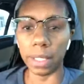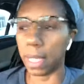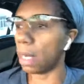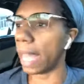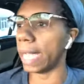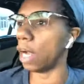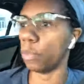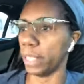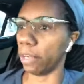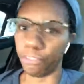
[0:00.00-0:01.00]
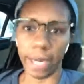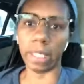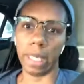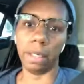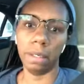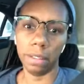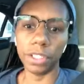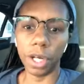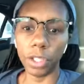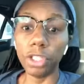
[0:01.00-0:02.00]
They're like Aretha Franklin. You
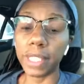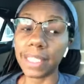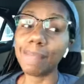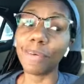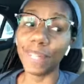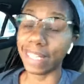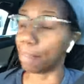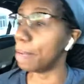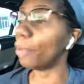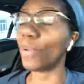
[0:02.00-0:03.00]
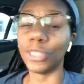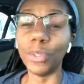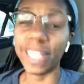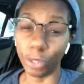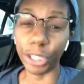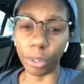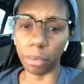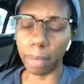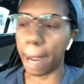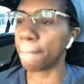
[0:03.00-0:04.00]
know, you say something about Aretha, people are going to kill you,
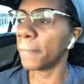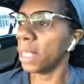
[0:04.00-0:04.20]
right?